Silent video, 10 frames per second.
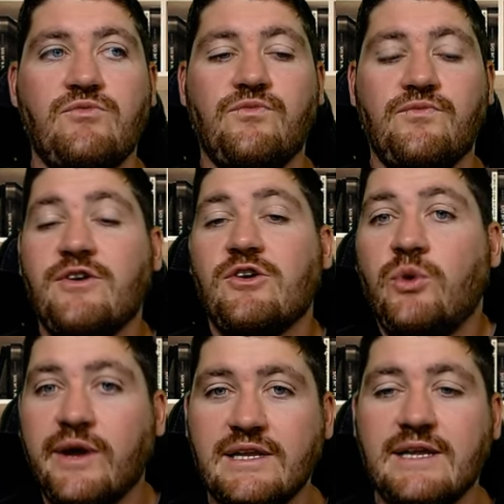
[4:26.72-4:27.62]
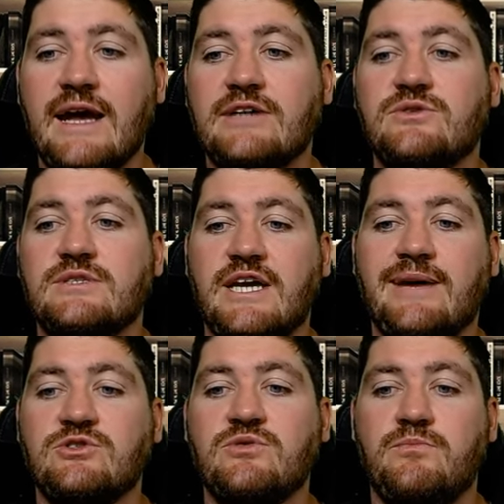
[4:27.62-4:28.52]
very quickly add to his
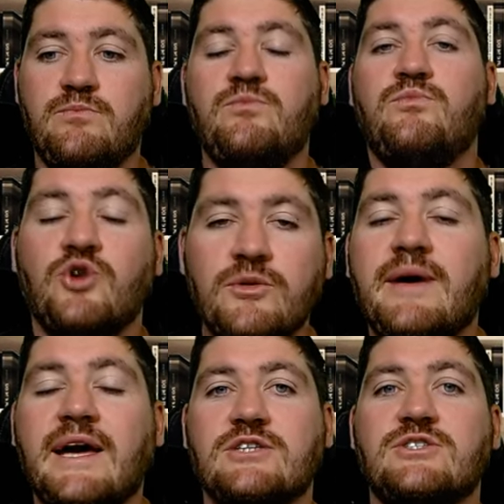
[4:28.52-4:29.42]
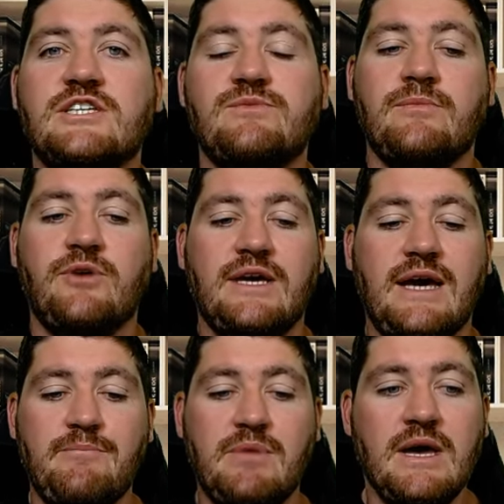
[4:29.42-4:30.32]
game to put him back into that Springbok
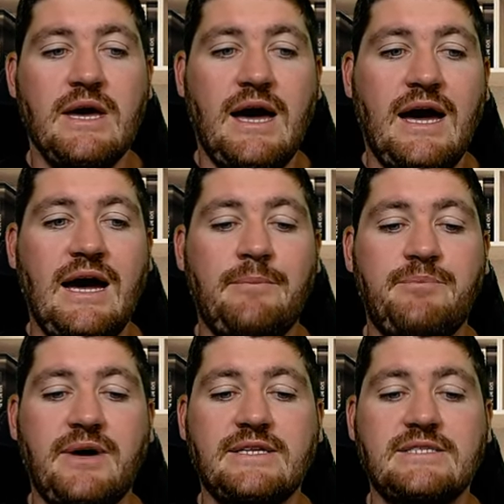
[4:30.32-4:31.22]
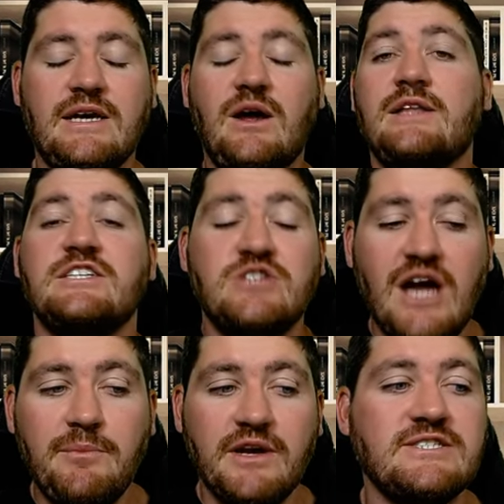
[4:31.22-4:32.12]
camp. Um, but uh, just how
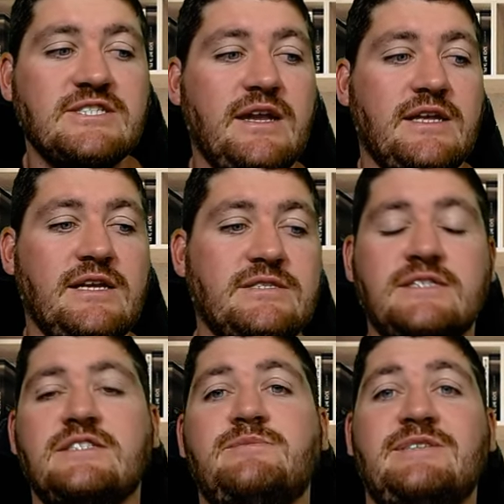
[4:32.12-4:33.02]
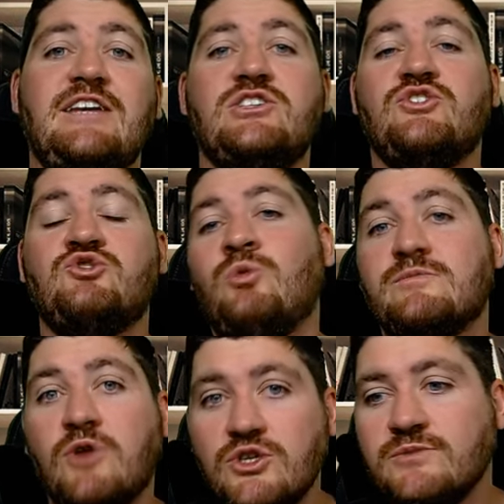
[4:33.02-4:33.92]
big a signing is. This is potentially the Storm's
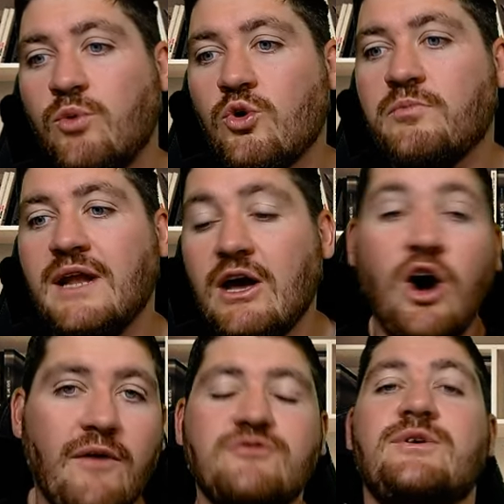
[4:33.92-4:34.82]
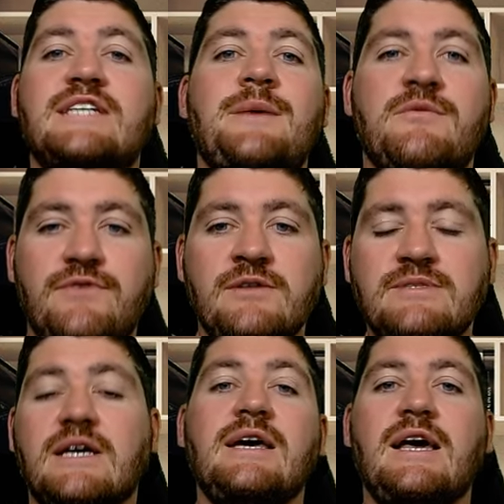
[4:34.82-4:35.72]
most important player after a Damian Willemse.
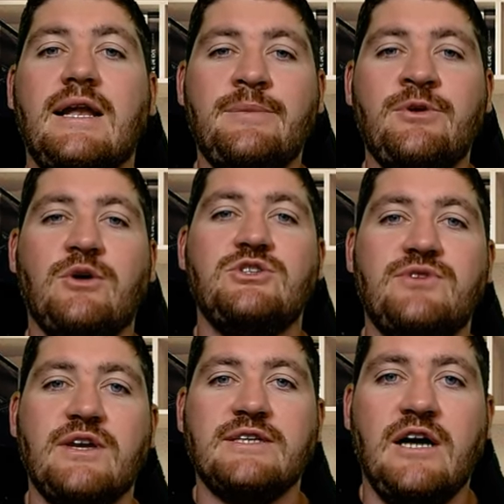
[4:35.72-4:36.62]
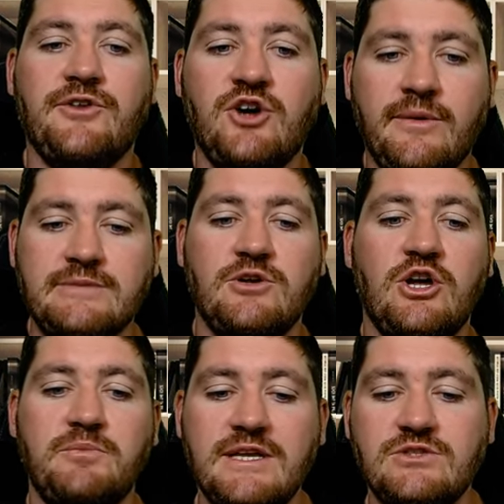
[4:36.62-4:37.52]
Let me know what you think down in the comments below.
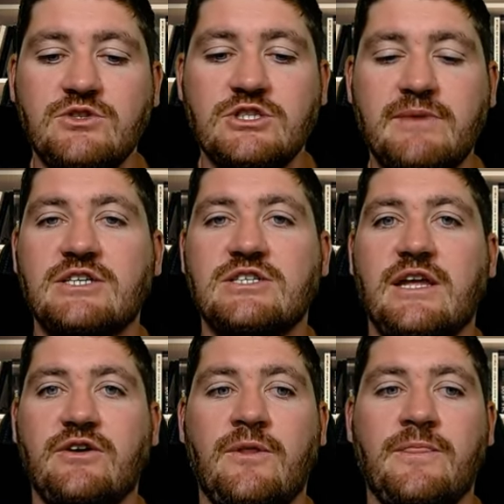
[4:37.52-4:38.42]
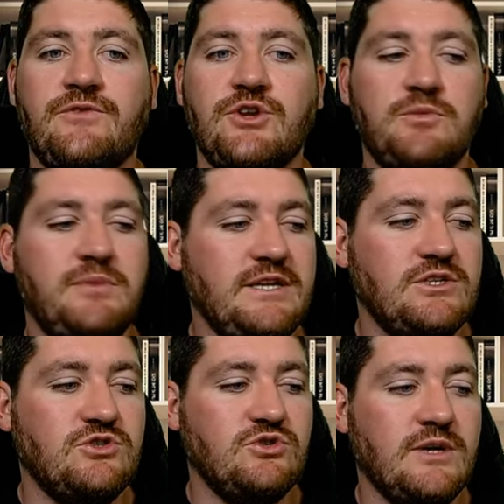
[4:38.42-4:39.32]
Please do smash like on the video. Please
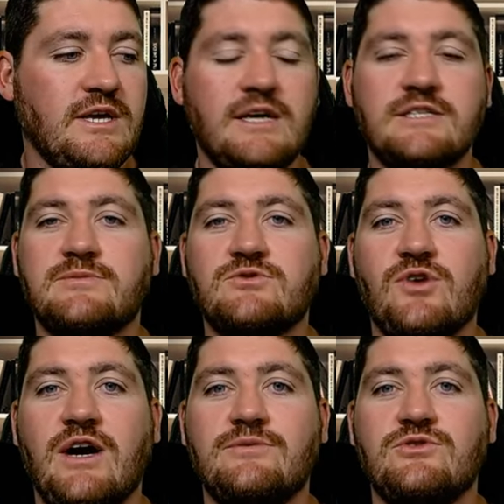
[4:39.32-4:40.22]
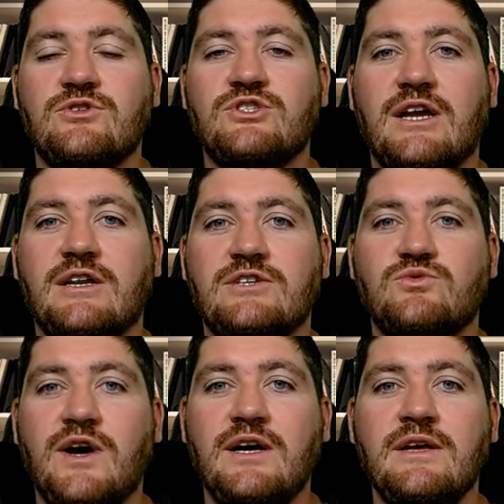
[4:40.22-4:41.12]
do subscribe to the channel as
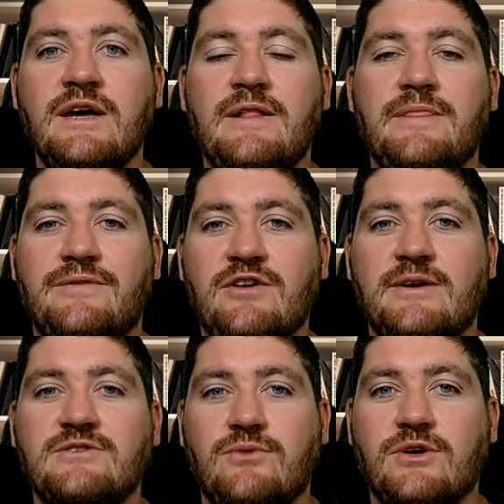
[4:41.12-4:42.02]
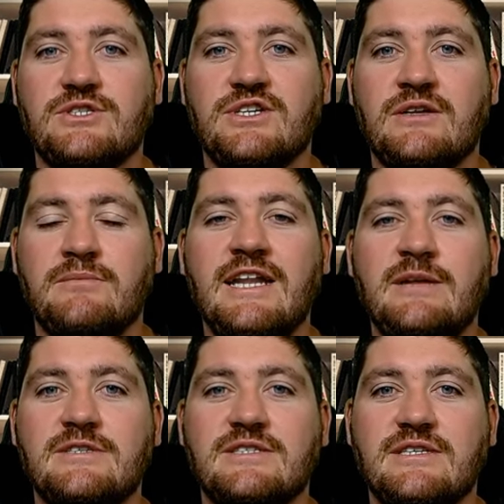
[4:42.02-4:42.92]
well. Thank you very much for watching. My name
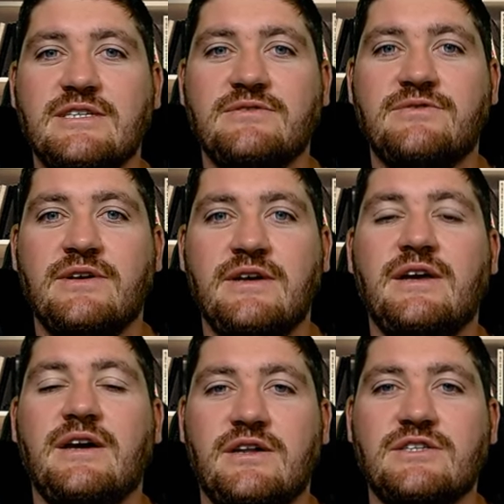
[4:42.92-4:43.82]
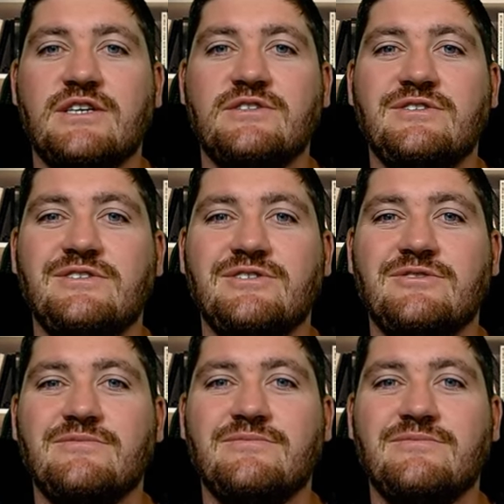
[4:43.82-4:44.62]
is Steve. I'll chat to you soon.